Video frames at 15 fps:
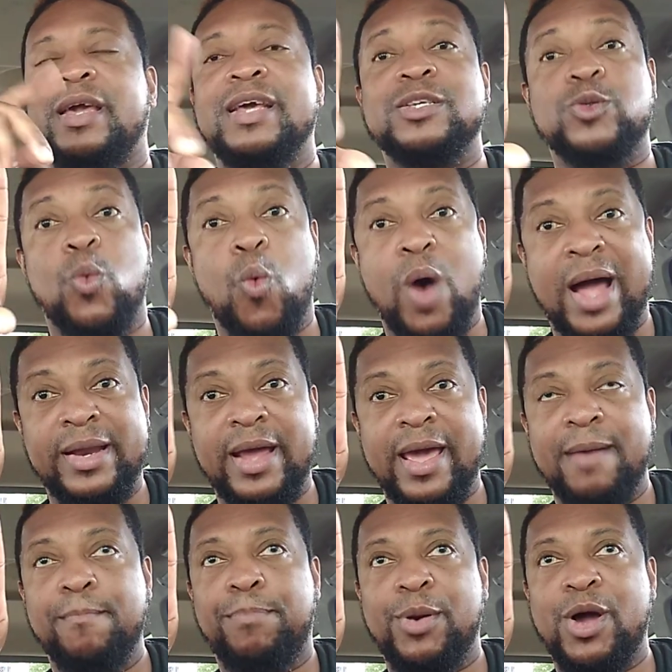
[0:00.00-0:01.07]
Is one
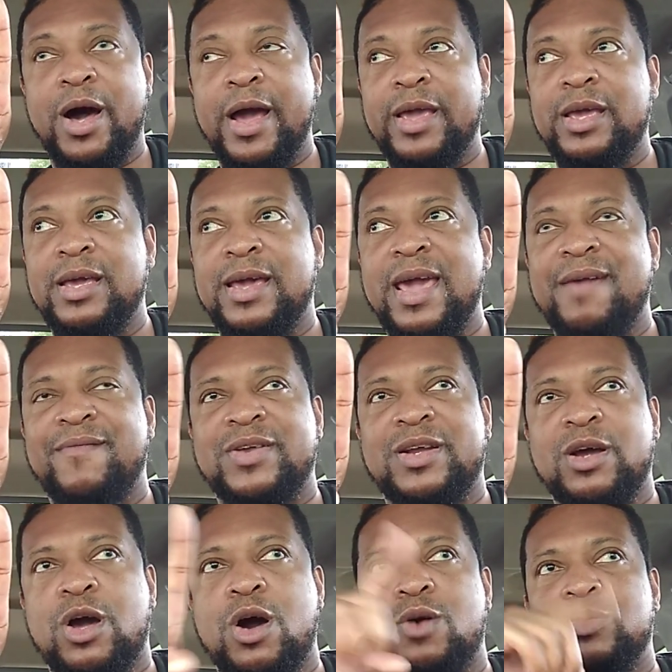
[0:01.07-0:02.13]
employee gave an
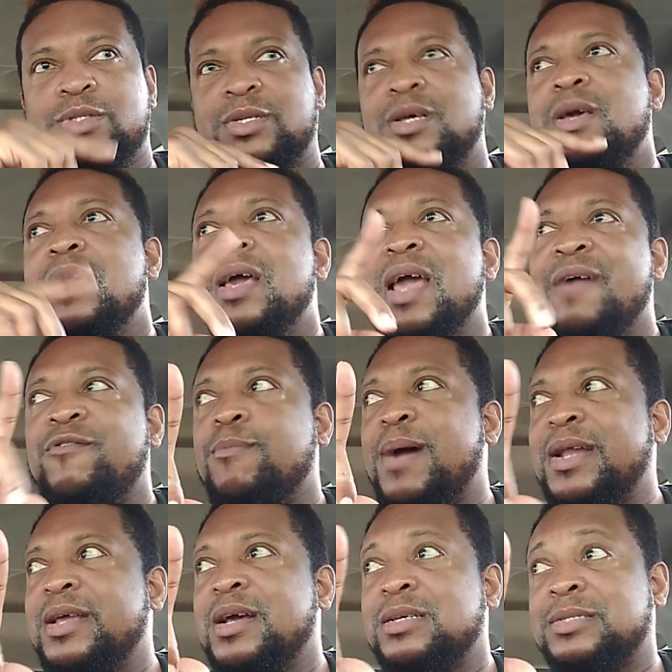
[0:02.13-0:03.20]
account.
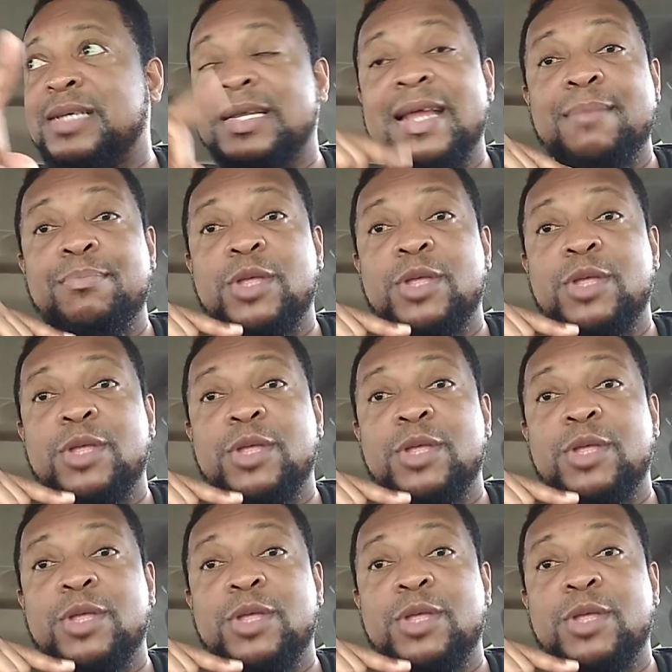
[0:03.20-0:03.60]
Everybody else said them